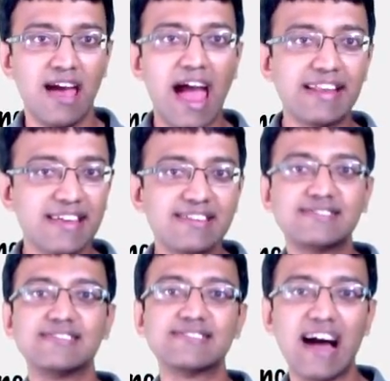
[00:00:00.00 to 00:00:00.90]
And there is
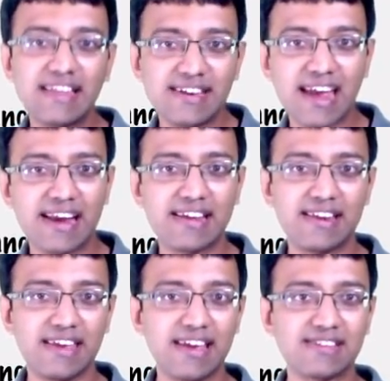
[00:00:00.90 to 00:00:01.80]
this other
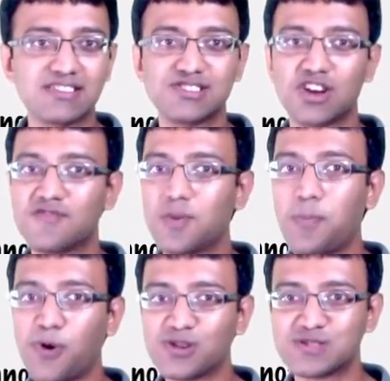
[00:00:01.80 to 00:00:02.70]
category consisting of the
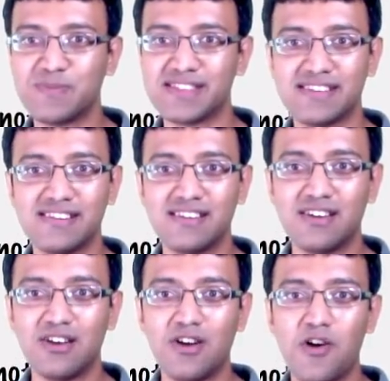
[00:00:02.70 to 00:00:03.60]
post method,
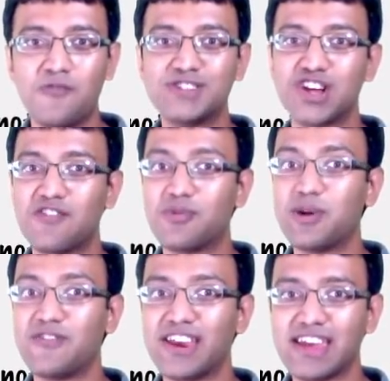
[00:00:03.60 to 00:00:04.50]
which you have to
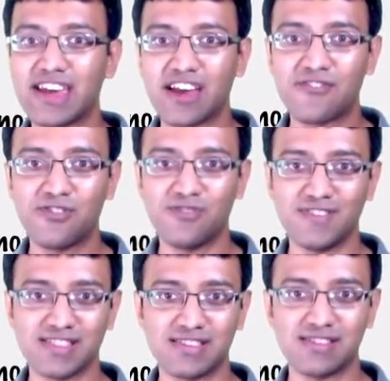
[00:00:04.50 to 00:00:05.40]
be very careful
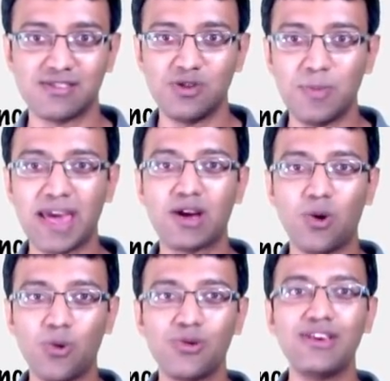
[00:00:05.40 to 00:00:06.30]
with. You make
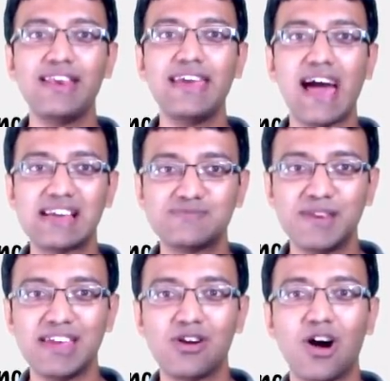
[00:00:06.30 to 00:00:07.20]
only as
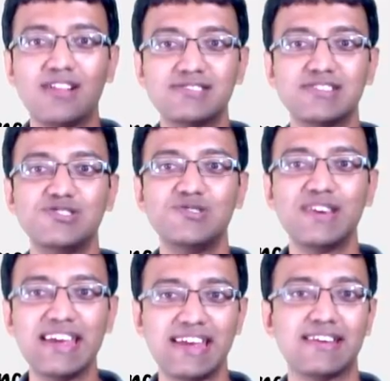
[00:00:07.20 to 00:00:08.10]
many calls as you
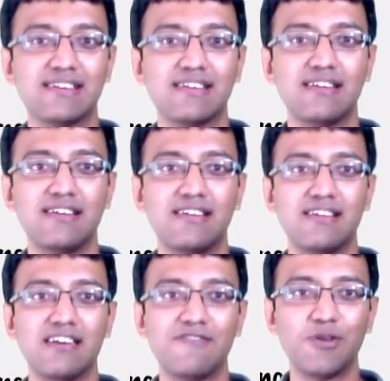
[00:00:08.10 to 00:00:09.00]
need.
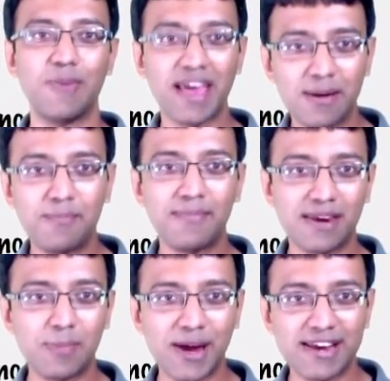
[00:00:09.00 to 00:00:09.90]
If you make a
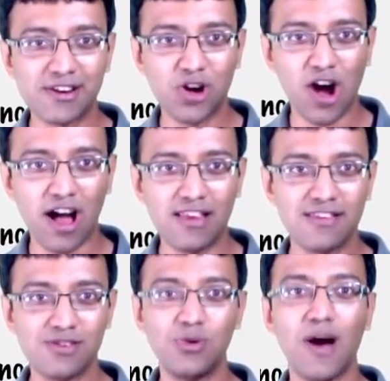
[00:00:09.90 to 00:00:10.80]
repeated call,
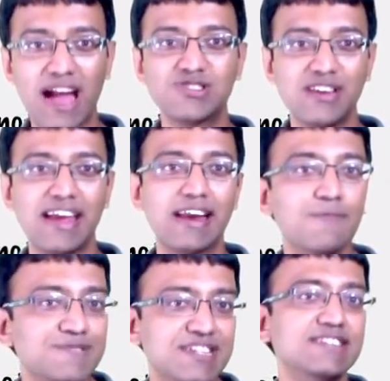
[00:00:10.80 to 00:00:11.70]
you actually end
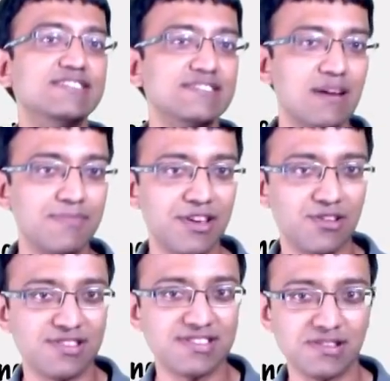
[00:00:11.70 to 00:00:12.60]
up changing something
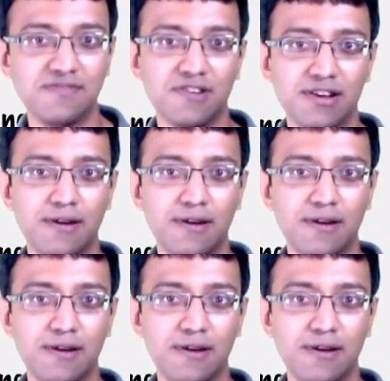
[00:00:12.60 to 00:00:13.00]
on the server.